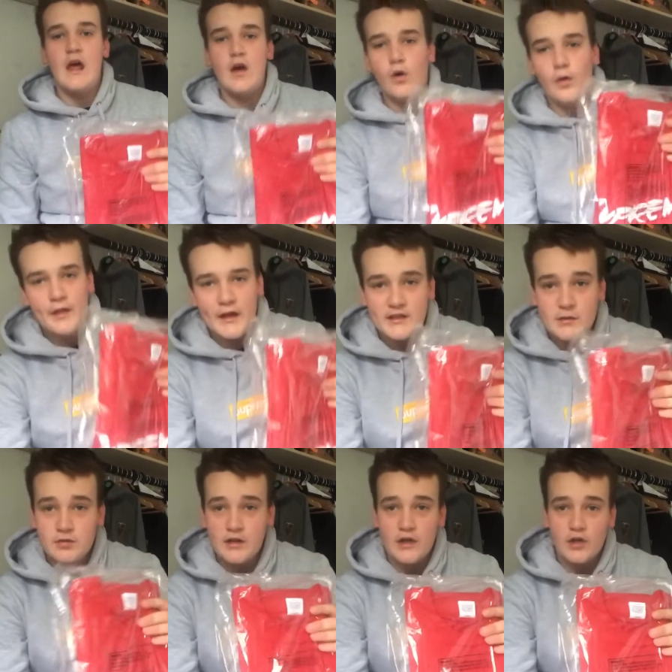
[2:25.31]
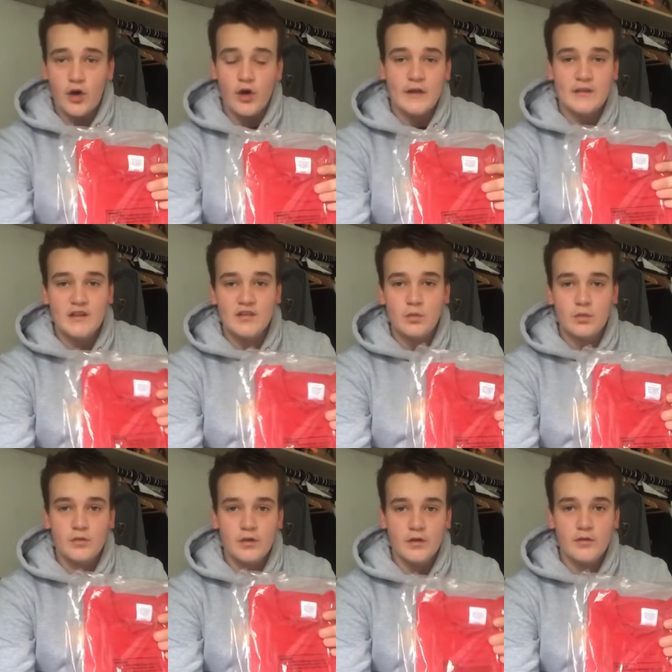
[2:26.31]
All the items that I got in this
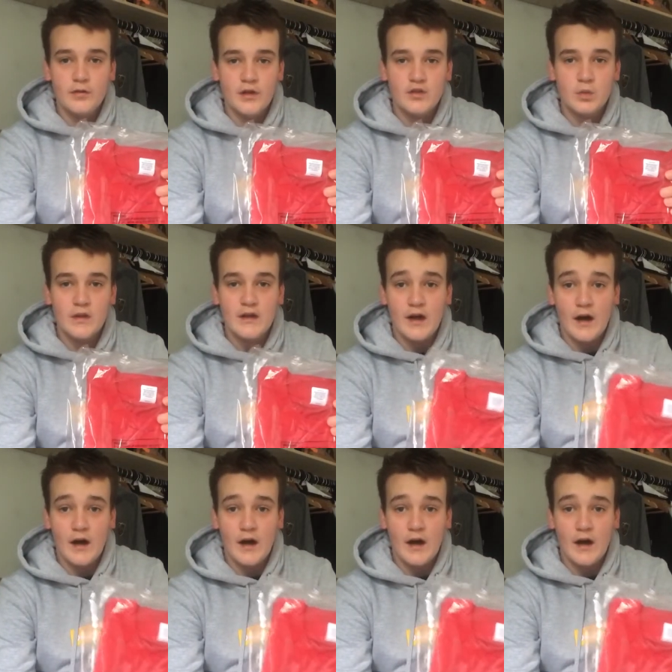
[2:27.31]
on the first week,